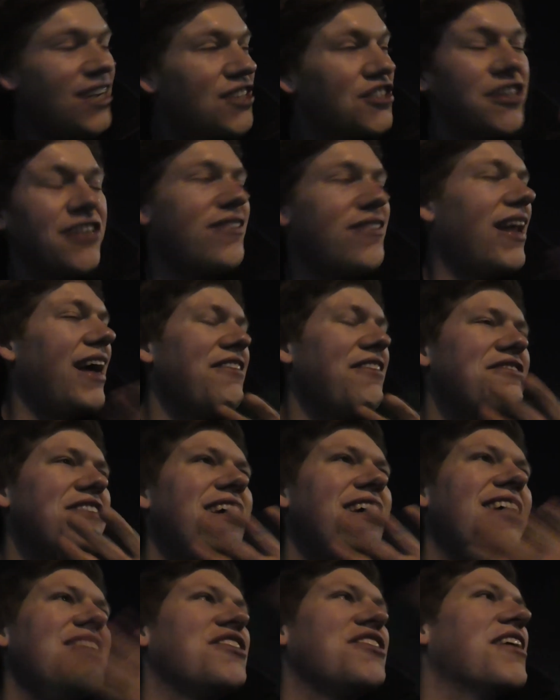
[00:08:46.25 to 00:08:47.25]
I should have left
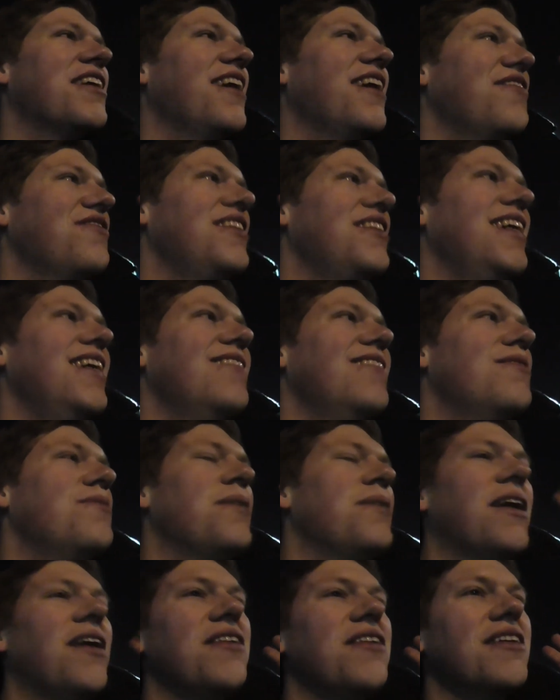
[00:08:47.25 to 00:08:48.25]
it.
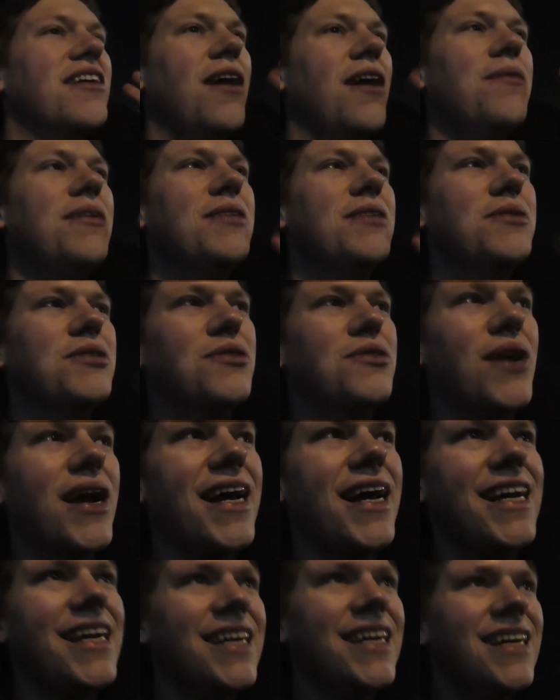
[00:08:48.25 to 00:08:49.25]
But like, the comedy was
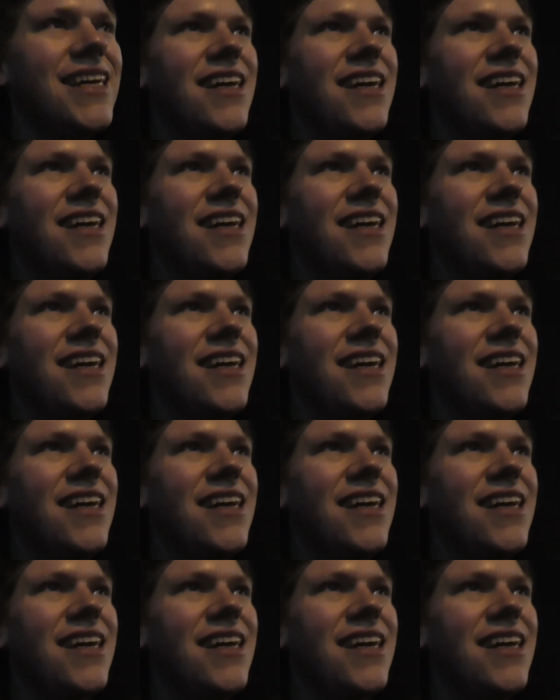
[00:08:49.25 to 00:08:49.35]
great.